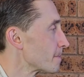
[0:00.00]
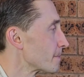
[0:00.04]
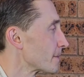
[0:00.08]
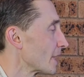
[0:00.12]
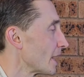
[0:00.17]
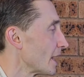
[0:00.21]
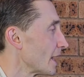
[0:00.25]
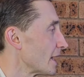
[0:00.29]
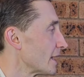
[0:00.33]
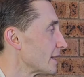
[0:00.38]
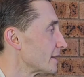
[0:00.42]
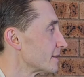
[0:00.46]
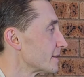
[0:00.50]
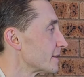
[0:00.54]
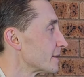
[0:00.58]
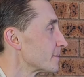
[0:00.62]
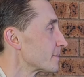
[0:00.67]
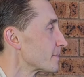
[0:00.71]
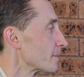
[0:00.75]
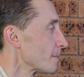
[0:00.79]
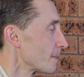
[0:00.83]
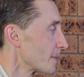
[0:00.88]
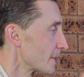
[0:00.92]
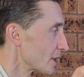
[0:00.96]

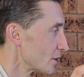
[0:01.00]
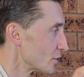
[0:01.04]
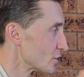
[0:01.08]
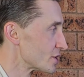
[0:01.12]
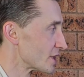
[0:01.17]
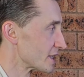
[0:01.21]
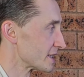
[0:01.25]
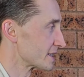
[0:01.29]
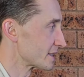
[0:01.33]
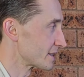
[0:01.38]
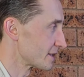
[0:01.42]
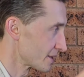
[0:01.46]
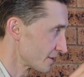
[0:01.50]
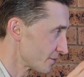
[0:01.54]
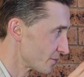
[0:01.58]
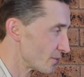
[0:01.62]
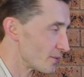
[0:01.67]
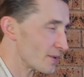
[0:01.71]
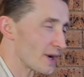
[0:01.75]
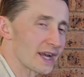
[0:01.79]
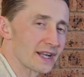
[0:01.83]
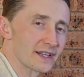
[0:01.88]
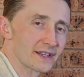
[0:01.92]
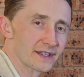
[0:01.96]
and you just
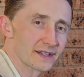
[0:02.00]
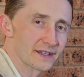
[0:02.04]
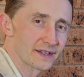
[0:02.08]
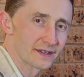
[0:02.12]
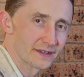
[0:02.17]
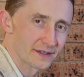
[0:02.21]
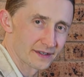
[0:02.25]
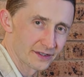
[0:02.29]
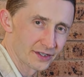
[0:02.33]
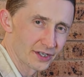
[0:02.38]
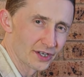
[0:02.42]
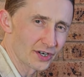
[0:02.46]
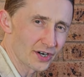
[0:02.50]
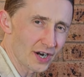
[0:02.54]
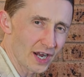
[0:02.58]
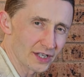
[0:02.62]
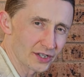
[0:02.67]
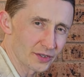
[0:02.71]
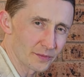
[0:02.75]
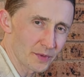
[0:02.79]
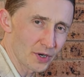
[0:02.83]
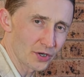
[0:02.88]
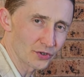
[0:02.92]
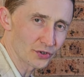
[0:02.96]
wait the
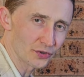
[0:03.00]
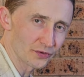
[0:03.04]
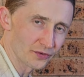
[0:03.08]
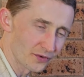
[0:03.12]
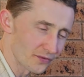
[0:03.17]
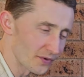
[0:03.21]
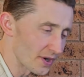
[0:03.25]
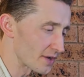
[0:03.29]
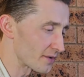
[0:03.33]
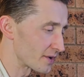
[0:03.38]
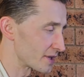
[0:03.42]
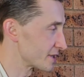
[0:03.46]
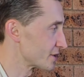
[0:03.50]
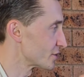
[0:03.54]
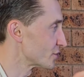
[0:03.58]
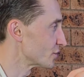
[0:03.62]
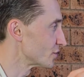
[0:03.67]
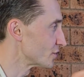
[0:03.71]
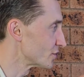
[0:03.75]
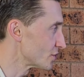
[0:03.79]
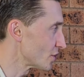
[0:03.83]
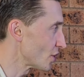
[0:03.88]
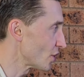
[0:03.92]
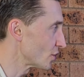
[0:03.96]
right amount of quavers. So
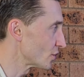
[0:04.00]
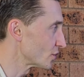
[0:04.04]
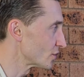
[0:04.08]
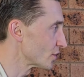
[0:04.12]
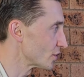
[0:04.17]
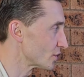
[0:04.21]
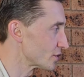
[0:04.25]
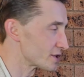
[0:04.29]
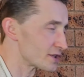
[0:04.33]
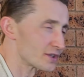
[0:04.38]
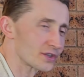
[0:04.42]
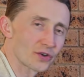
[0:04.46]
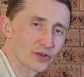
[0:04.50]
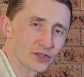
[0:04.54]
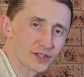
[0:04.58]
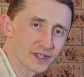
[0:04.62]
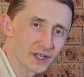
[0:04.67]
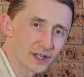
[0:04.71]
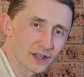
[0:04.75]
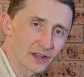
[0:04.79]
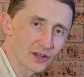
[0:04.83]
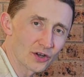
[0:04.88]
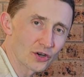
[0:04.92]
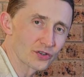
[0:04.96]
you know those
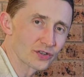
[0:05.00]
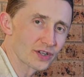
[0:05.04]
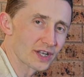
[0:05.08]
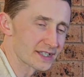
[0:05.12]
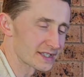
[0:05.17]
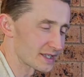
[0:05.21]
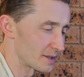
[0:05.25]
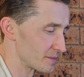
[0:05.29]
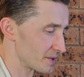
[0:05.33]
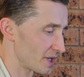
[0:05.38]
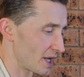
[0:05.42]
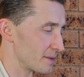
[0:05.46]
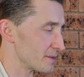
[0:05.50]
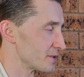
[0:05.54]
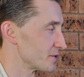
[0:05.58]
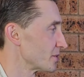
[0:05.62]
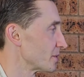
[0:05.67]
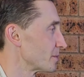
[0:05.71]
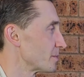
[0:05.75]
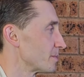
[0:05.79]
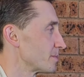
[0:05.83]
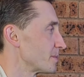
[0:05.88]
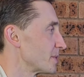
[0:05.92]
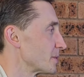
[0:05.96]
notes are longer. Sometimes
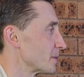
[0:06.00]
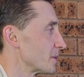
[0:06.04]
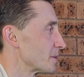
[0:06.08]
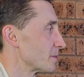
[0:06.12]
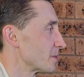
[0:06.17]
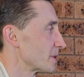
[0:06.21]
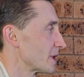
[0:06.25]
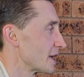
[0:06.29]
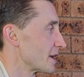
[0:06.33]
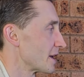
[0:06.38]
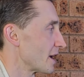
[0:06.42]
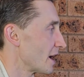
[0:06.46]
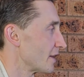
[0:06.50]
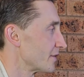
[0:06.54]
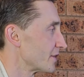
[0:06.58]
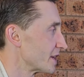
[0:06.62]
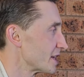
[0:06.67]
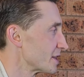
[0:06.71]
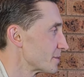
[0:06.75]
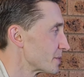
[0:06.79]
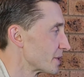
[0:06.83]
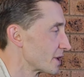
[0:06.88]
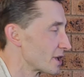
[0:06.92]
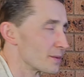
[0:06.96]
people play
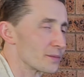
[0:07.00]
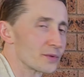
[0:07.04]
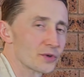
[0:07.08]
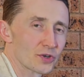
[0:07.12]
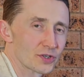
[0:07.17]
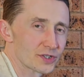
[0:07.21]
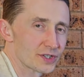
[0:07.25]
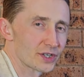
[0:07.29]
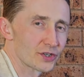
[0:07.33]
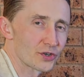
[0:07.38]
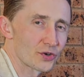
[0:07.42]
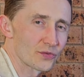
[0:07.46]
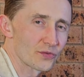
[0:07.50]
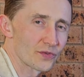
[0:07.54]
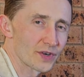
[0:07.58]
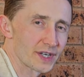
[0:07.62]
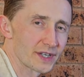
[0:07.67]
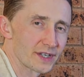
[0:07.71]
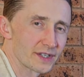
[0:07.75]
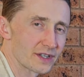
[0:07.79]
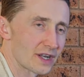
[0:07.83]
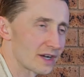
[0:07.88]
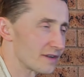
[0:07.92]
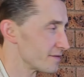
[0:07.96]
unrhythmical because they don't
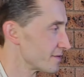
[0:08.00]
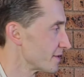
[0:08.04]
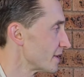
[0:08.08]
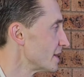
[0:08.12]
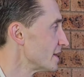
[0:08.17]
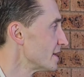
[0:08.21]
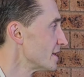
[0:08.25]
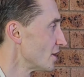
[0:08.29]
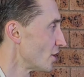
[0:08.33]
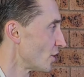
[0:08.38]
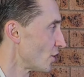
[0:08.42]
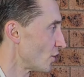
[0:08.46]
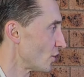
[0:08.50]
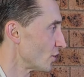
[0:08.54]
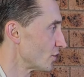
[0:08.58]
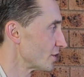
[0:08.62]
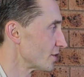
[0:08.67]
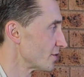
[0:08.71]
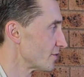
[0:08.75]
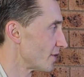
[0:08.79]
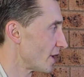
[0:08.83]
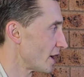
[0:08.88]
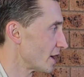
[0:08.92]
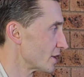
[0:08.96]
wait enough
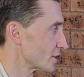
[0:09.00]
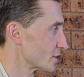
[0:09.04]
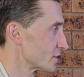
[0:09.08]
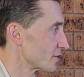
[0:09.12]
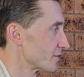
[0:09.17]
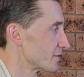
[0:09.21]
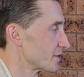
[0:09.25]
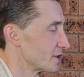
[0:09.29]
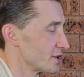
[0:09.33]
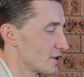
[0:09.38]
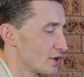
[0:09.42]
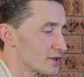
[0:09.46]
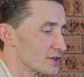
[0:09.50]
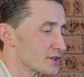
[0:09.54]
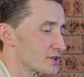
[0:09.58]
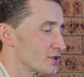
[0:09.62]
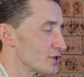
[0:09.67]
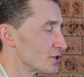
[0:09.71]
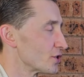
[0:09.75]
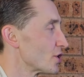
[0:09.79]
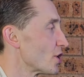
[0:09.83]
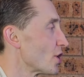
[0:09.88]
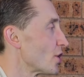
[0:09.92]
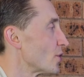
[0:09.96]
on the values of the notes.
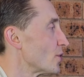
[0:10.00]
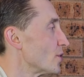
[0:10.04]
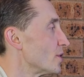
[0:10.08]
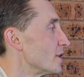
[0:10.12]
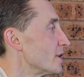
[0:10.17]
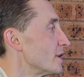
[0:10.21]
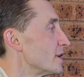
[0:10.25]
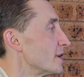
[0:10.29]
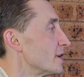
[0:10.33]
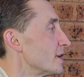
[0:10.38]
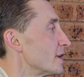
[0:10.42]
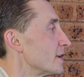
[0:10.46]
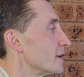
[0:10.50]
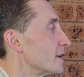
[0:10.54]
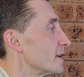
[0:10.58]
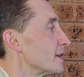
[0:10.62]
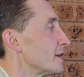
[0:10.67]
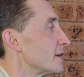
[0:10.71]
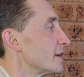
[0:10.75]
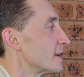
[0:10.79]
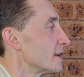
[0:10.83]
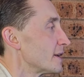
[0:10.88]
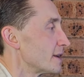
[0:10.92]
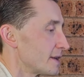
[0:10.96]
So you go,
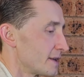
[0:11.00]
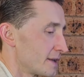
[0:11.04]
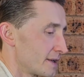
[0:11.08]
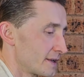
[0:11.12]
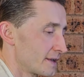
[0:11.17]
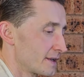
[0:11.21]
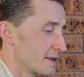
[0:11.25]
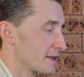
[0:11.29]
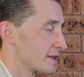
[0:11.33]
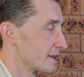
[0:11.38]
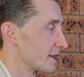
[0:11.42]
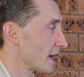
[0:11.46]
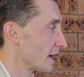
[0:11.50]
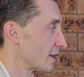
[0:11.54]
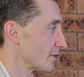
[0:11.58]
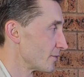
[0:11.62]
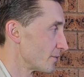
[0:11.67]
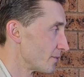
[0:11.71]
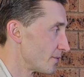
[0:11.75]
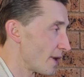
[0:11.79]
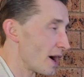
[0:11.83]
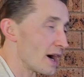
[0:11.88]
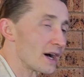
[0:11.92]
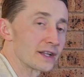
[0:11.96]

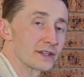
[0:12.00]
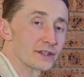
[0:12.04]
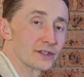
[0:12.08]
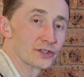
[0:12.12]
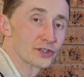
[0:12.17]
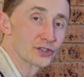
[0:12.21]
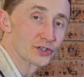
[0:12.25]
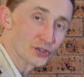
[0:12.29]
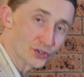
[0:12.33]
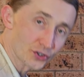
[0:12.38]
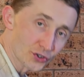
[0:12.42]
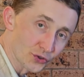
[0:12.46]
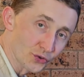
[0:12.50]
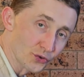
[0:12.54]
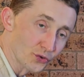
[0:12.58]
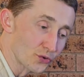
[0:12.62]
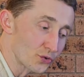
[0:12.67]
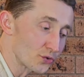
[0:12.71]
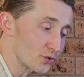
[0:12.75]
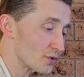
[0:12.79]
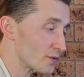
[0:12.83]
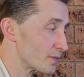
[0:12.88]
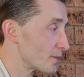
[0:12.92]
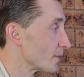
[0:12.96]
then 1,
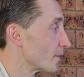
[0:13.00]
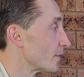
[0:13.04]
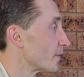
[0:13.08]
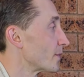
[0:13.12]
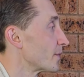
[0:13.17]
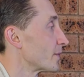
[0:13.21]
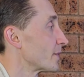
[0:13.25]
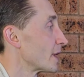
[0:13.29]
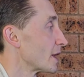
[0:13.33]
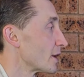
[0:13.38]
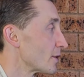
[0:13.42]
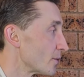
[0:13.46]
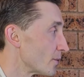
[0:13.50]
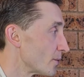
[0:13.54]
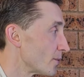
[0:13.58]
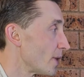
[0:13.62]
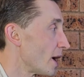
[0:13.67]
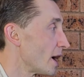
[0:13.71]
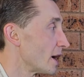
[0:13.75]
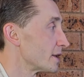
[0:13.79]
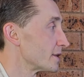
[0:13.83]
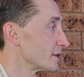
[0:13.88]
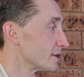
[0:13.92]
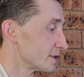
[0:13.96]
2,
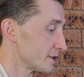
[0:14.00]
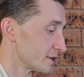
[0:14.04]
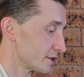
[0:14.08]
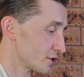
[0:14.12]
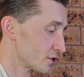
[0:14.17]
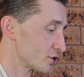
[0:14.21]
1,